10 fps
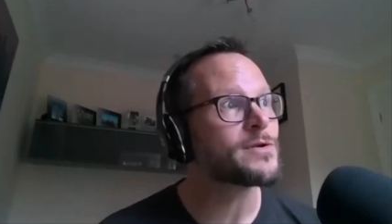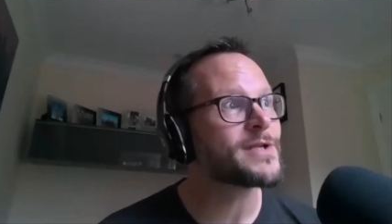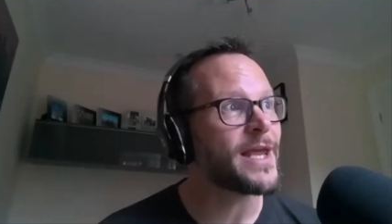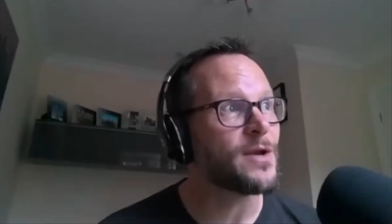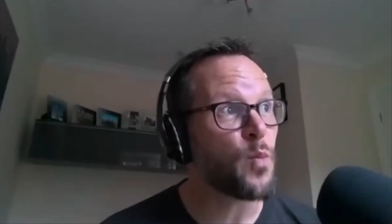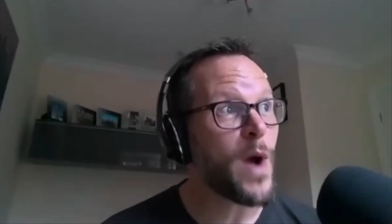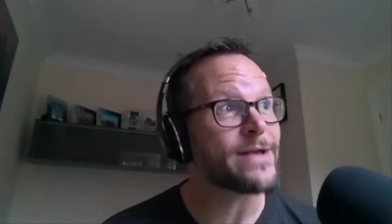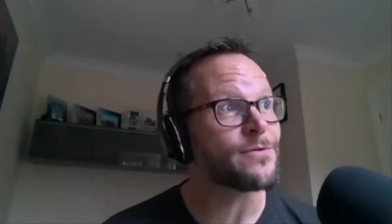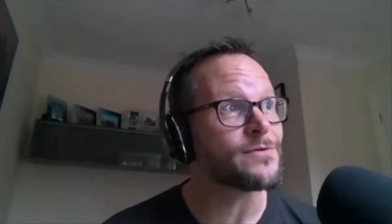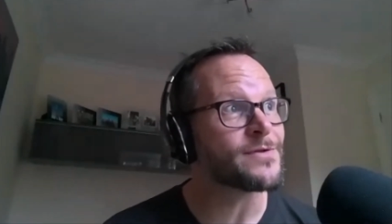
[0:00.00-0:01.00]
in
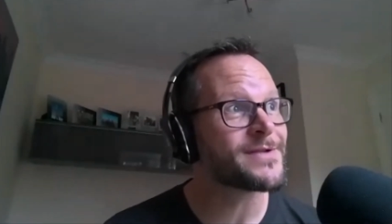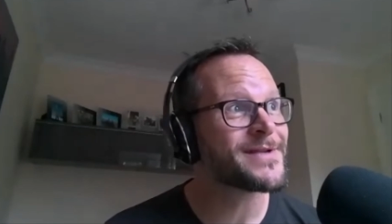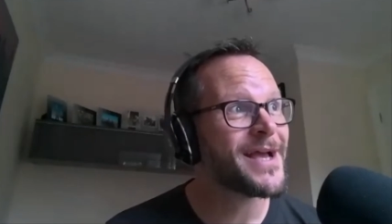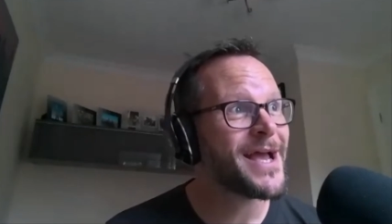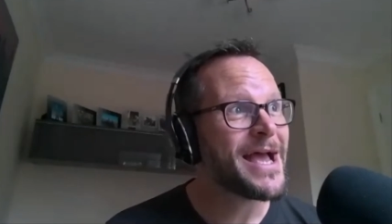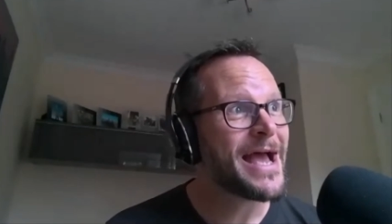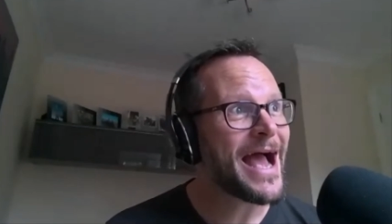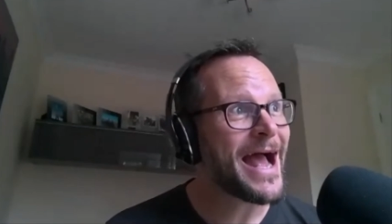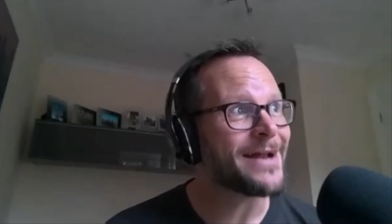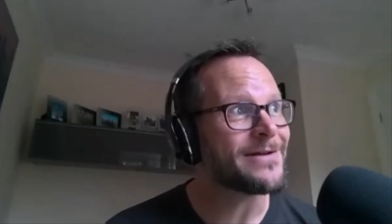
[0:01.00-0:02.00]
Wales,
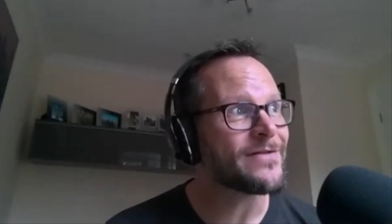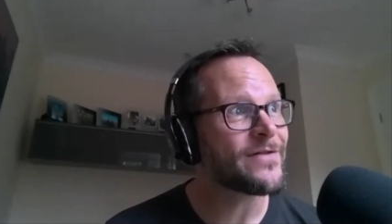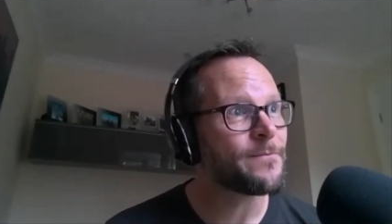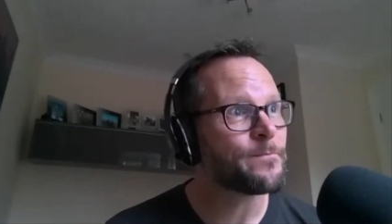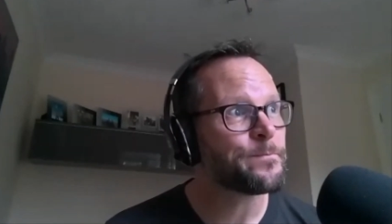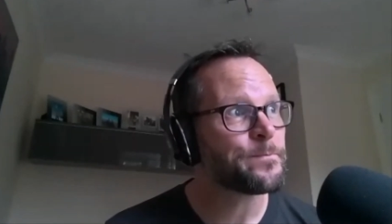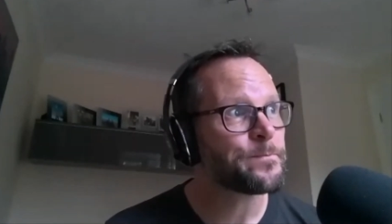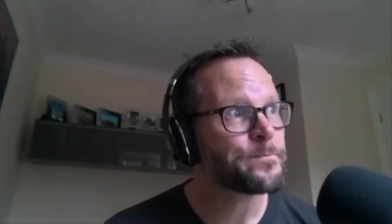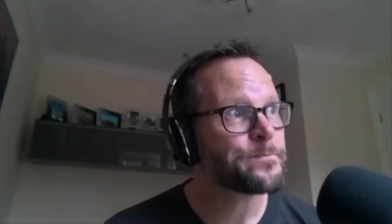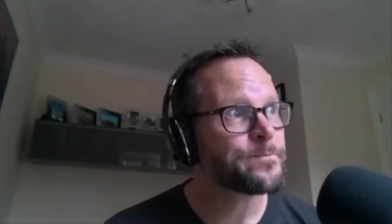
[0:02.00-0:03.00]
and
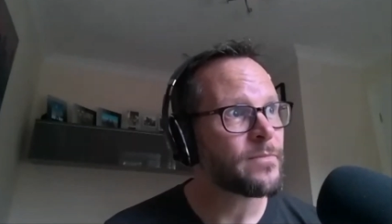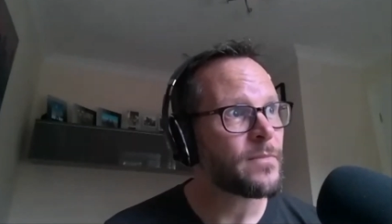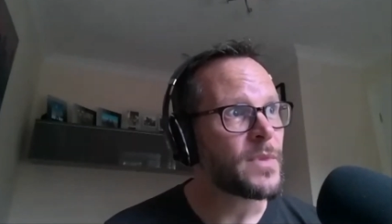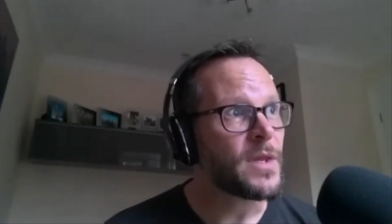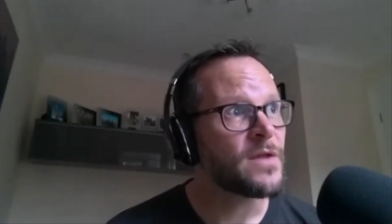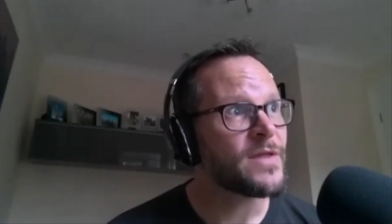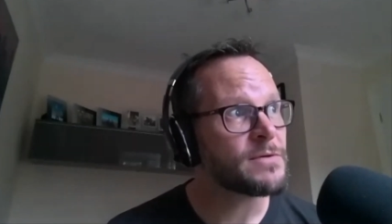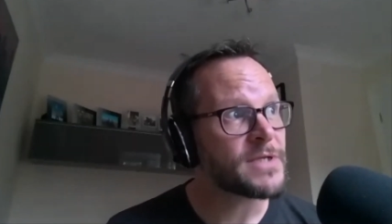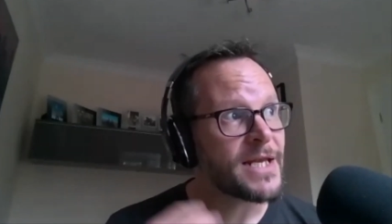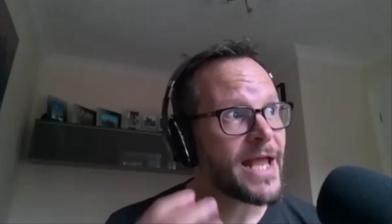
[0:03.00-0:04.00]
there was
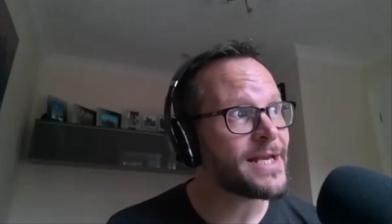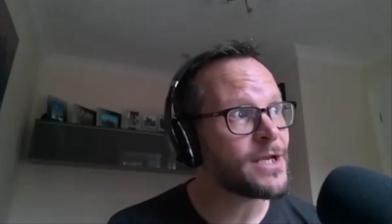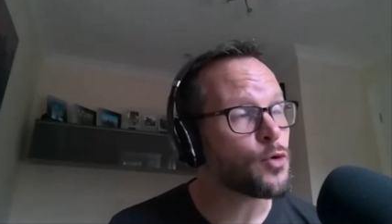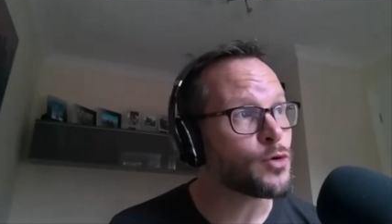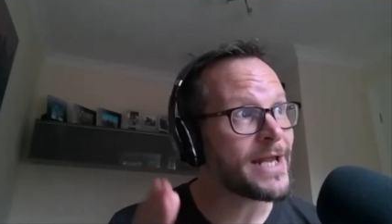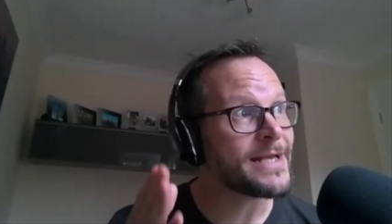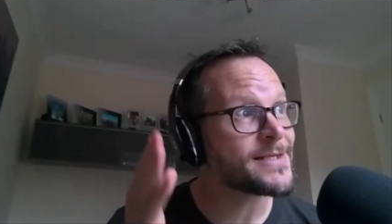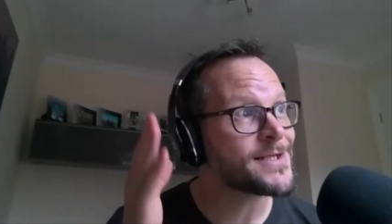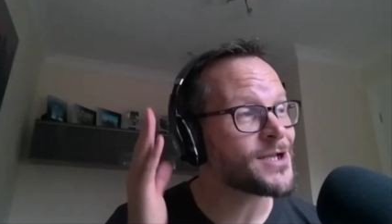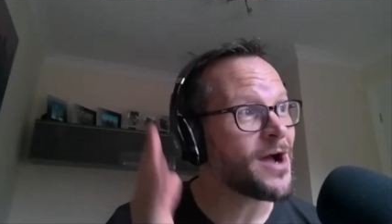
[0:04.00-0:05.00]
a lady called Liz
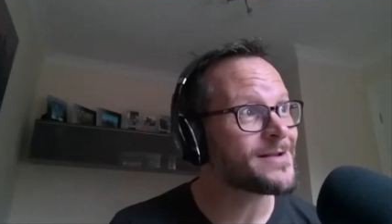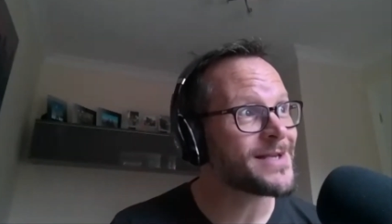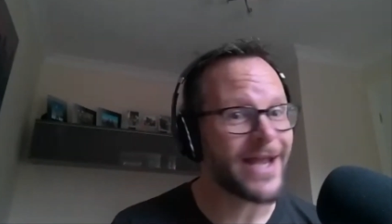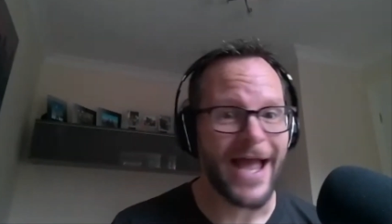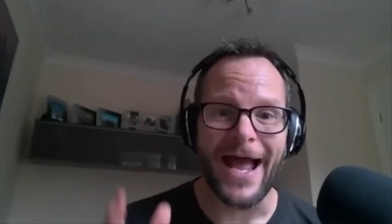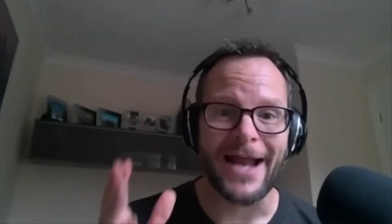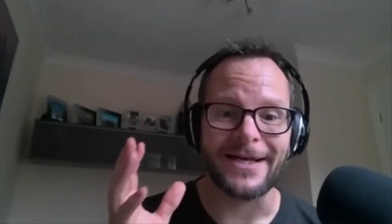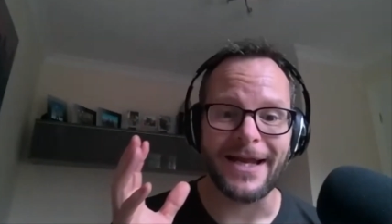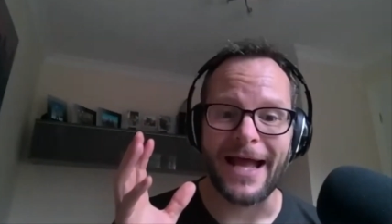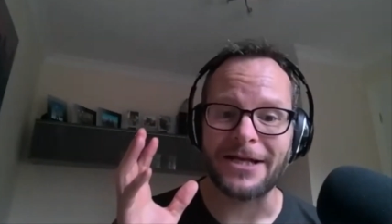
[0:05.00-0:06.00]
starting an
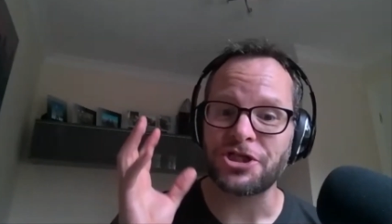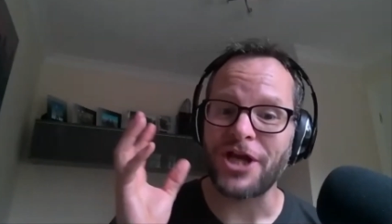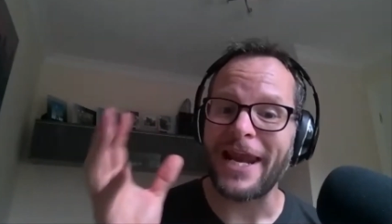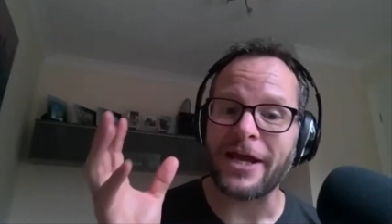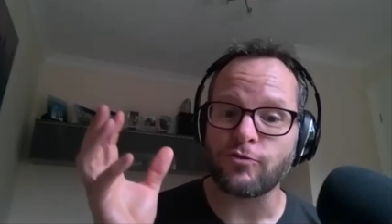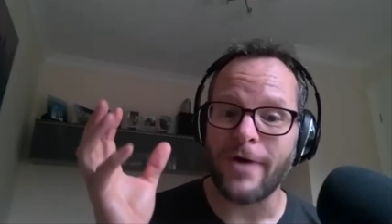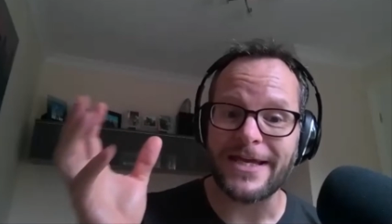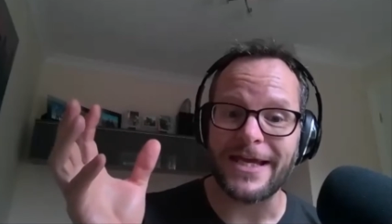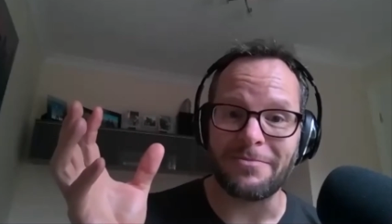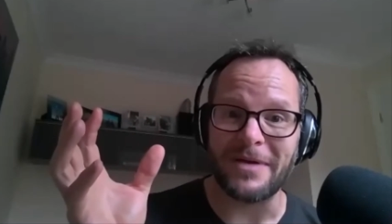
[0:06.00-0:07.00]
angelic
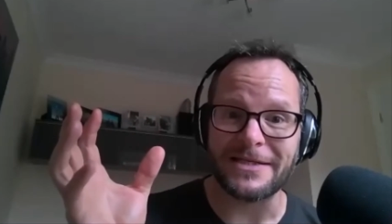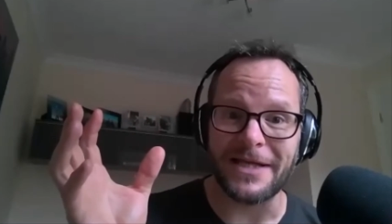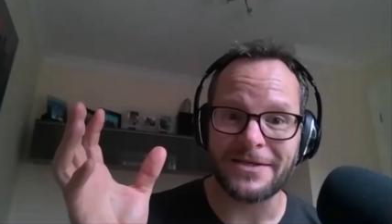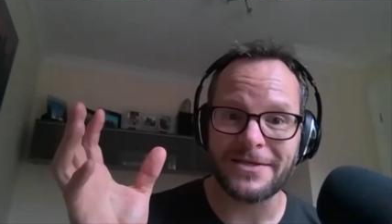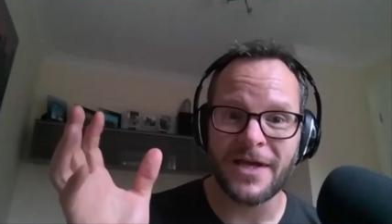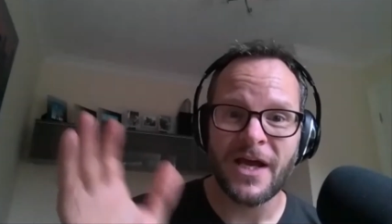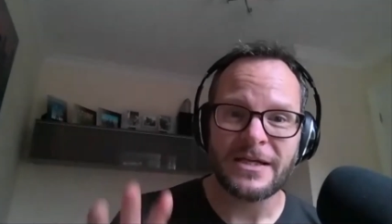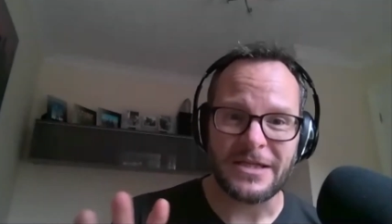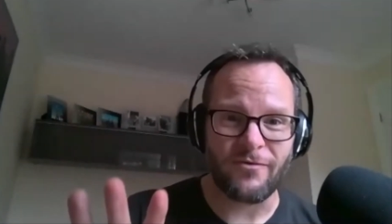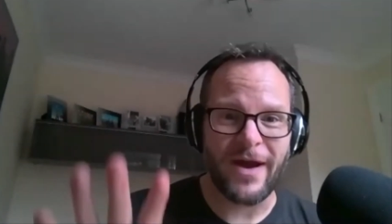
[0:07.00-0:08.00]
Reiki business.
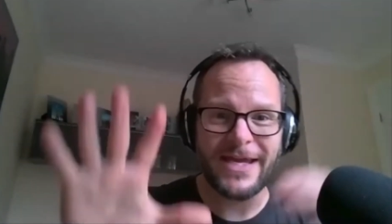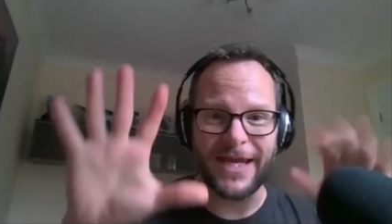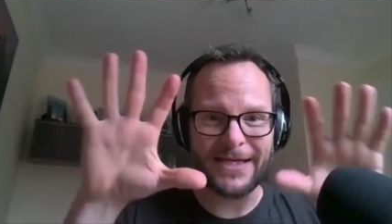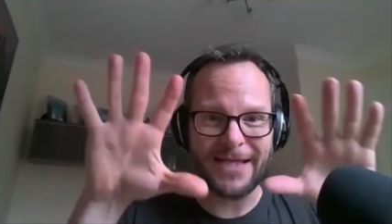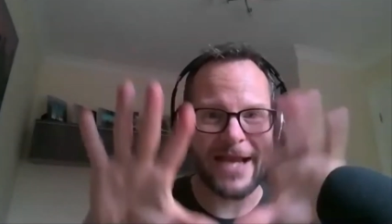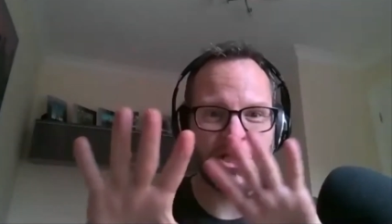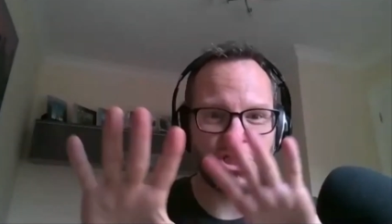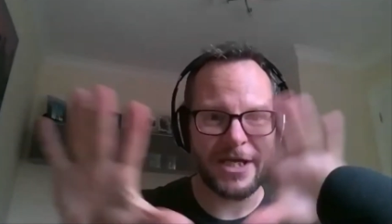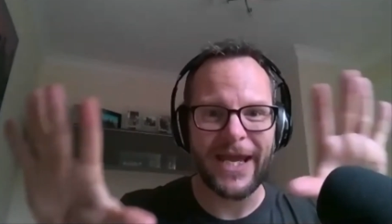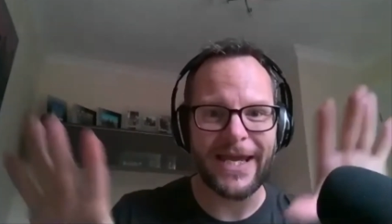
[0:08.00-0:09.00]
So Reiki is
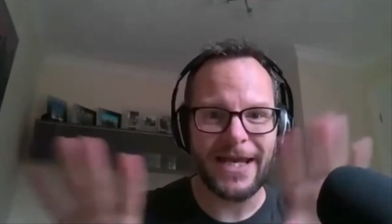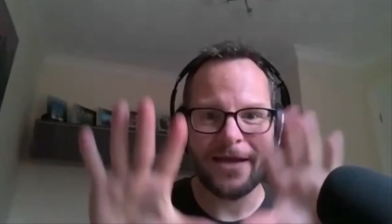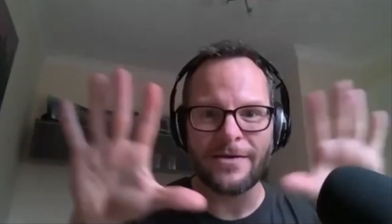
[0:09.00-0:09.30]
energy healing.